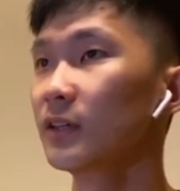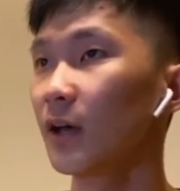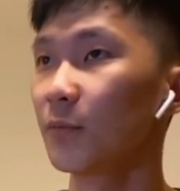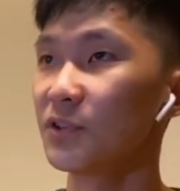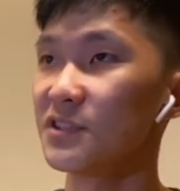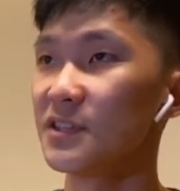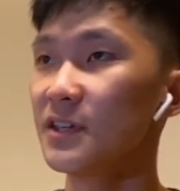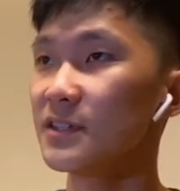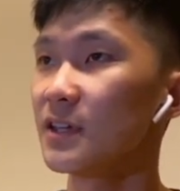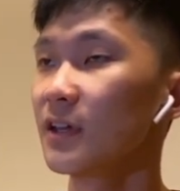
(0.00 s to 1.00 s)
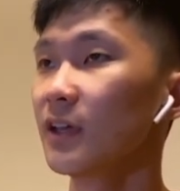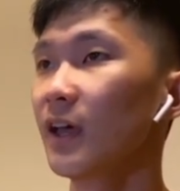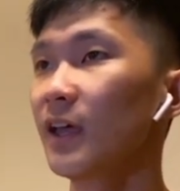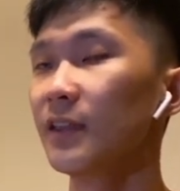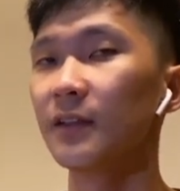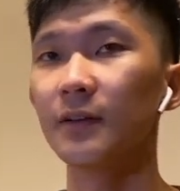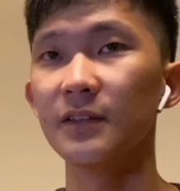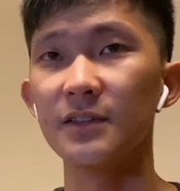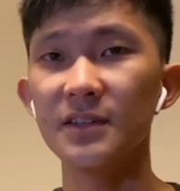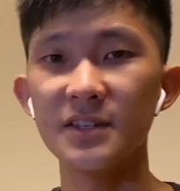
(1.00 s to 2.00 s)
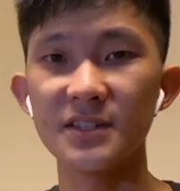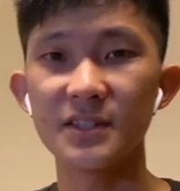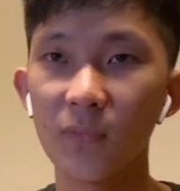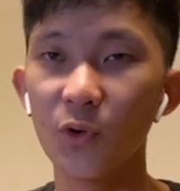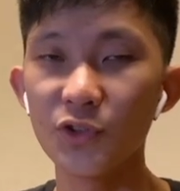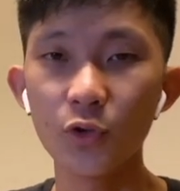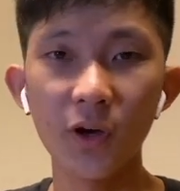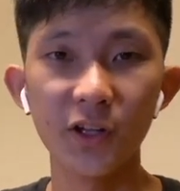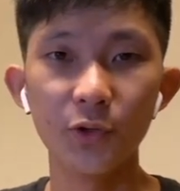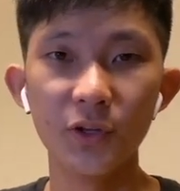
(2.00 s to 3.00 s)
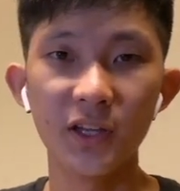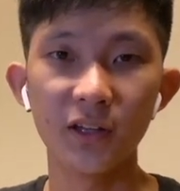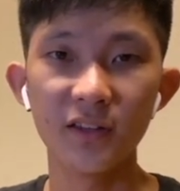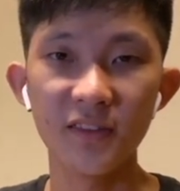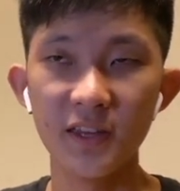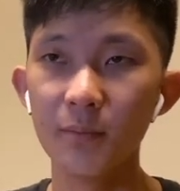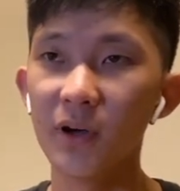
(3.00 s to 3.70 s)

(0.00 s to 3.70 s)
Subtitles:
which is this. And this is also quite a unique theme,